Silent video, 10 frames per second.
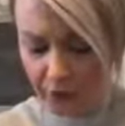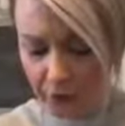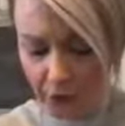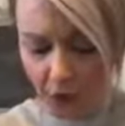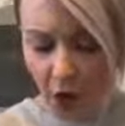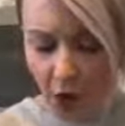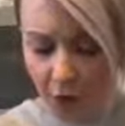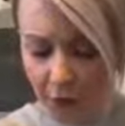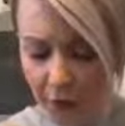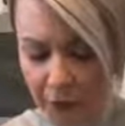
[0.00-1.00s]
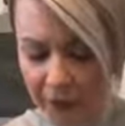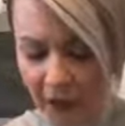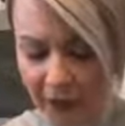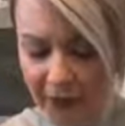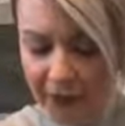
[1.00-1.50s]
If you're hungry or
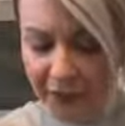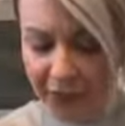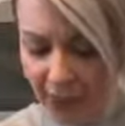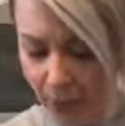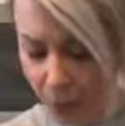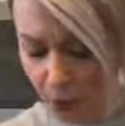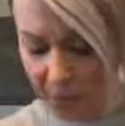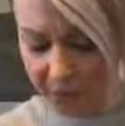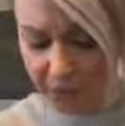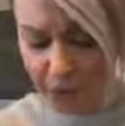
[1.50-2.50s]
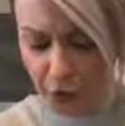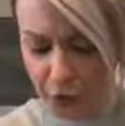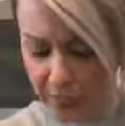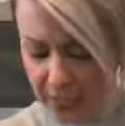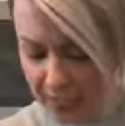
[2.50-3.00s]
tired an hour after you
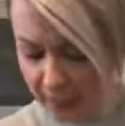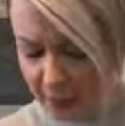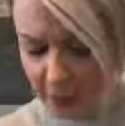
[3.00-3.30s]
eat,